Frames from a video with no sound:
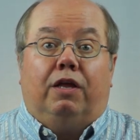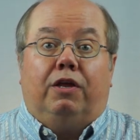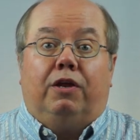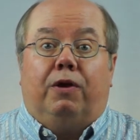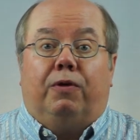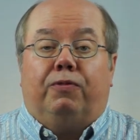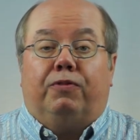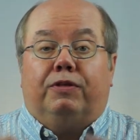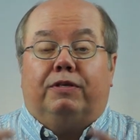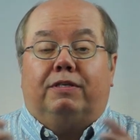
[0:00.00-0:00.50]
You
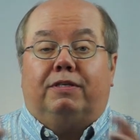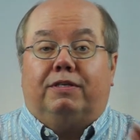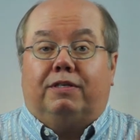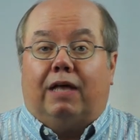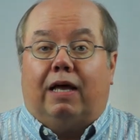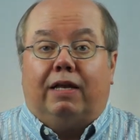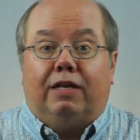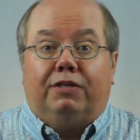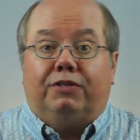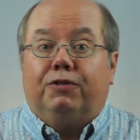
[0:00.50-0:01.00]
know, the
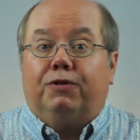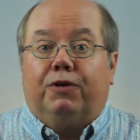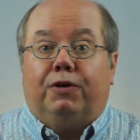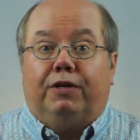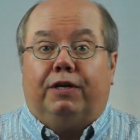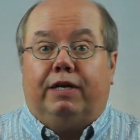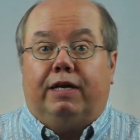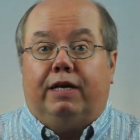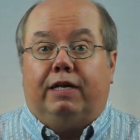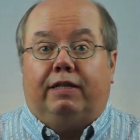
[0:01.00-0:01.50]
sun isn't
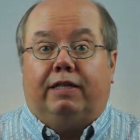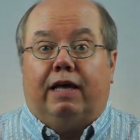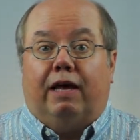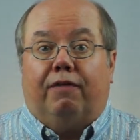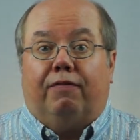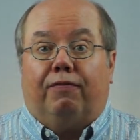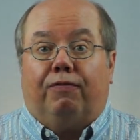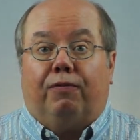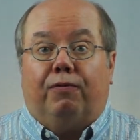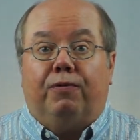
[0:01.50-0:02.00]
going to eat
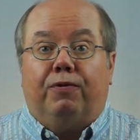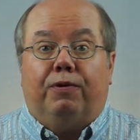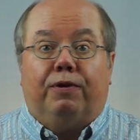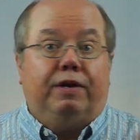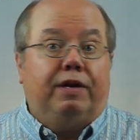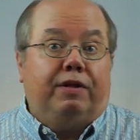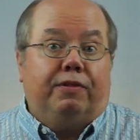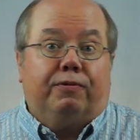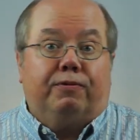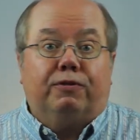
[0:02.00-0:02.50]
that fruit,
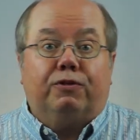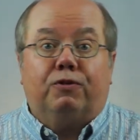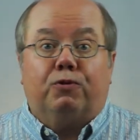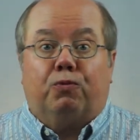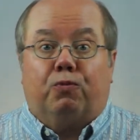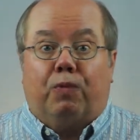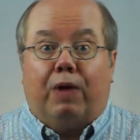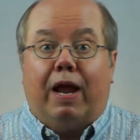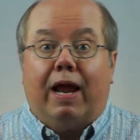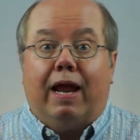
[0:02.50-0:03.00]
neither is
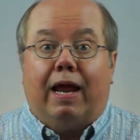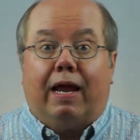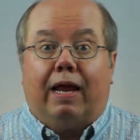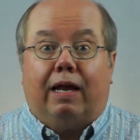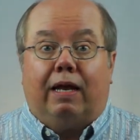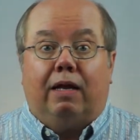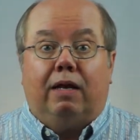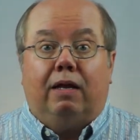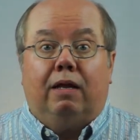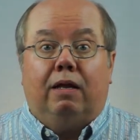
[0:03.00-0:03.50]
the
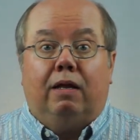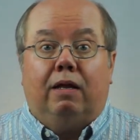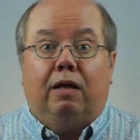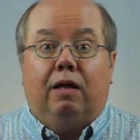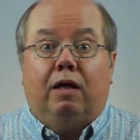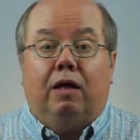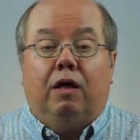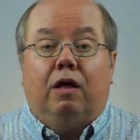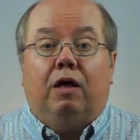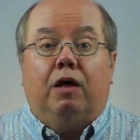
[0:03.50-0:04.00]
rain.
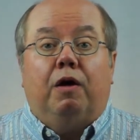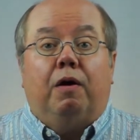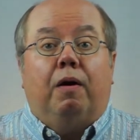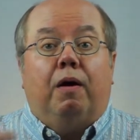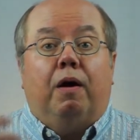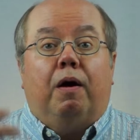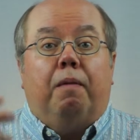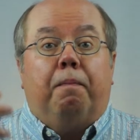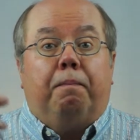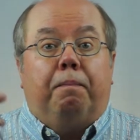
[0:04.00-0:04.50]

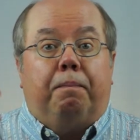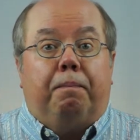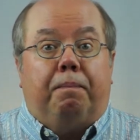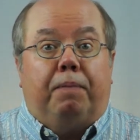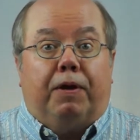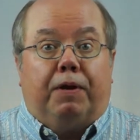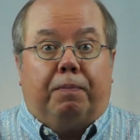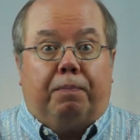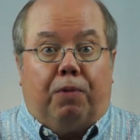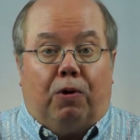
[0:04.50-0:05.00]

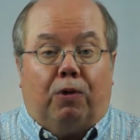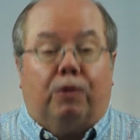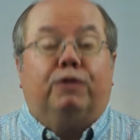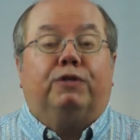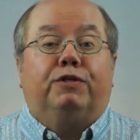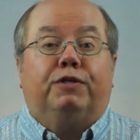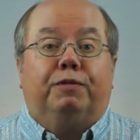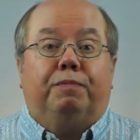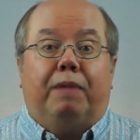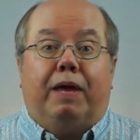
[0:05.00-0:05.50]
But a
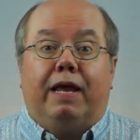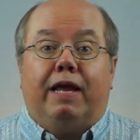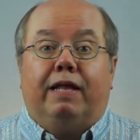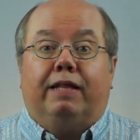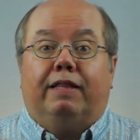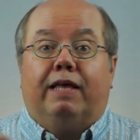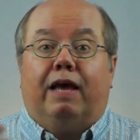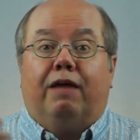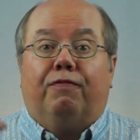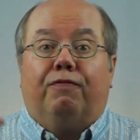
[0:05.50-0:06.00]
person may
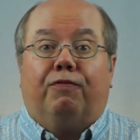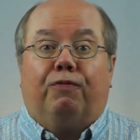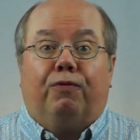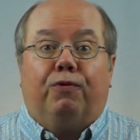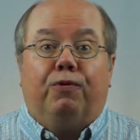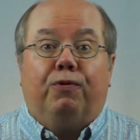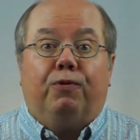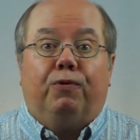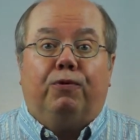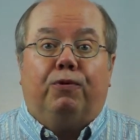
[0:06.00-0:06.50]
eat that
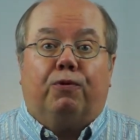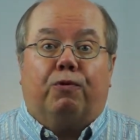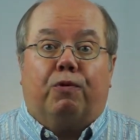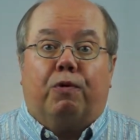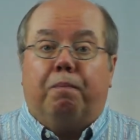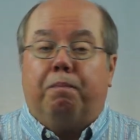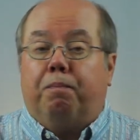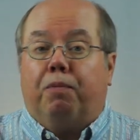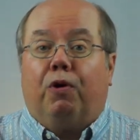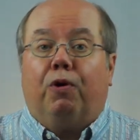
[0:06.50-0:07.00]
fruit, or
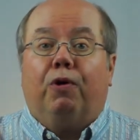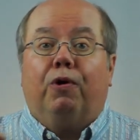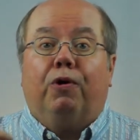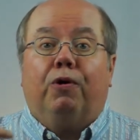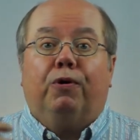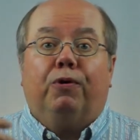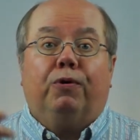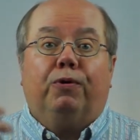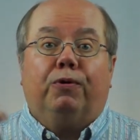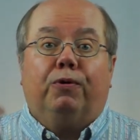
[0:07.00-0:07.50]
a
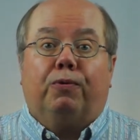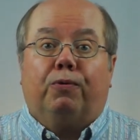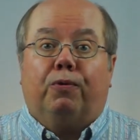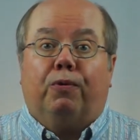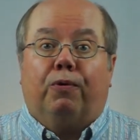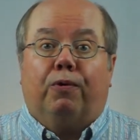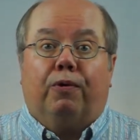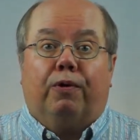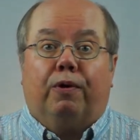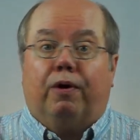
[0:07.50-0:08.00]
bird,
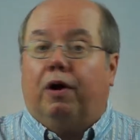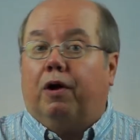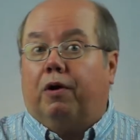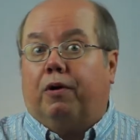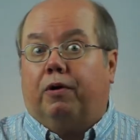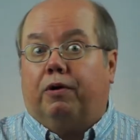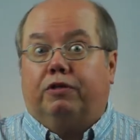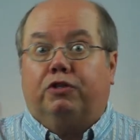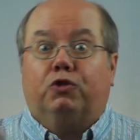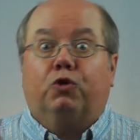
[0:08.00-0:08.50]
or,
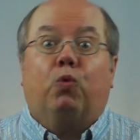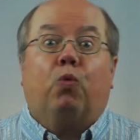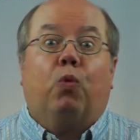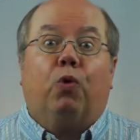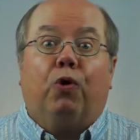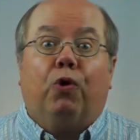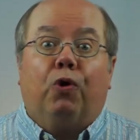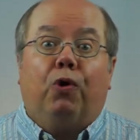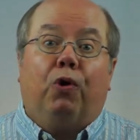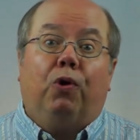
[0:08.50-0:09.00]
or a
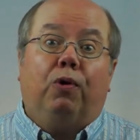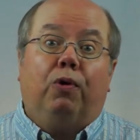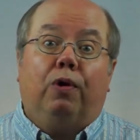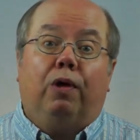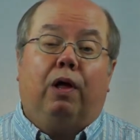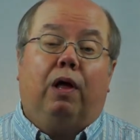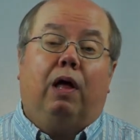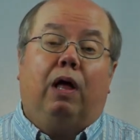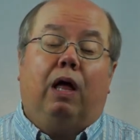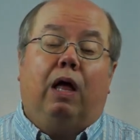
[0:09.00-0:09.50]
squirrel.